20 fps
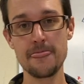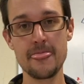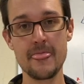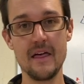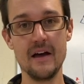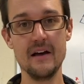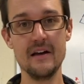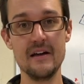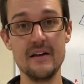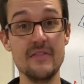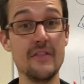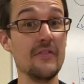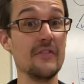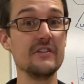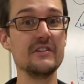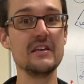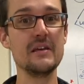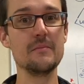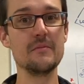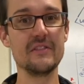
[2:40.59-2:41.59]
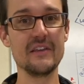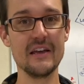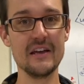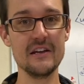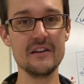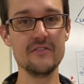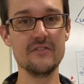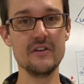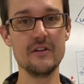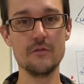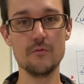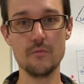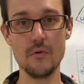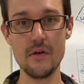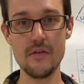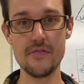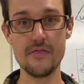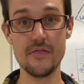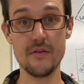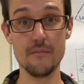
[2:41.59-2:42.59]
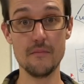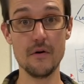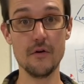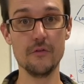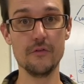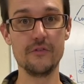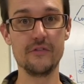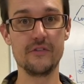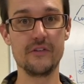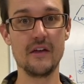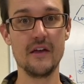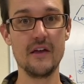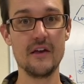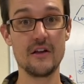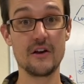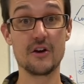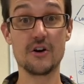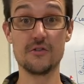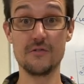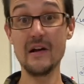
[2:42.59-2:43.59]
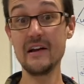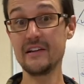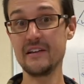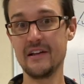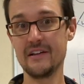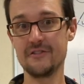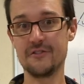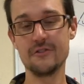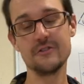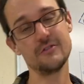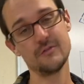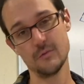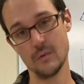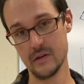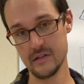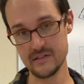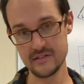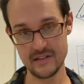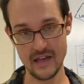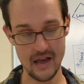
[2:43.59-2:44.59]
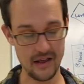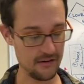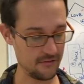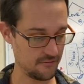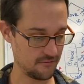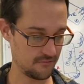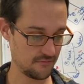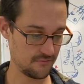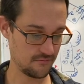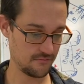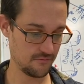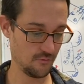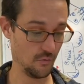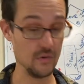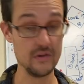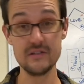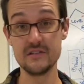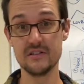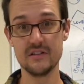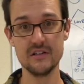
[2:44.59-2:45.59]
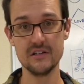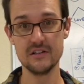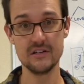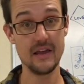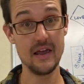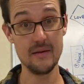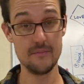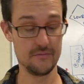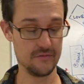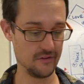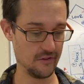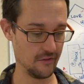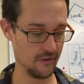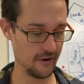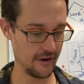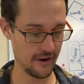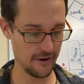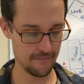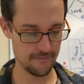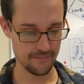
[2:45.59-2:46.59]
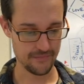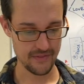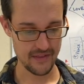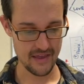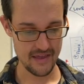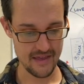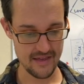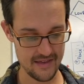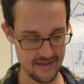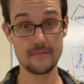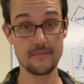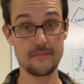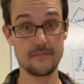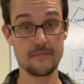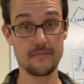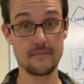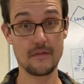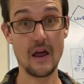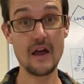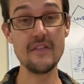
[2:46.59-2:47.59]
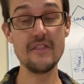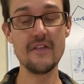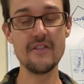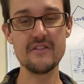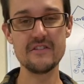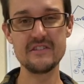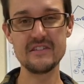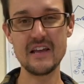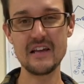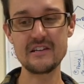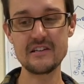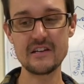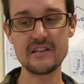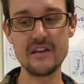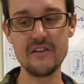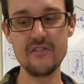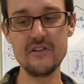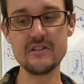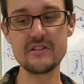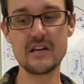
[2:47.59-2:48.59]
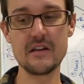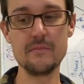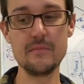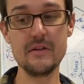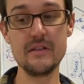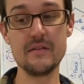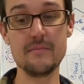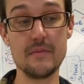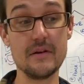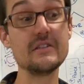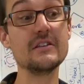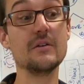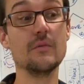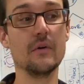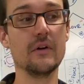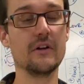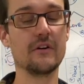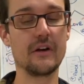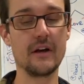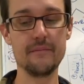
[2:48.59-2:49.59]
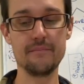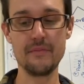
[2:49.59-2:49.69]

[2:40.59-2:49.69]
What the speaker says: And then the team at the end of it with the most correct answers wins the game. So there you go. And then this next activity is going to be the messy one, okay?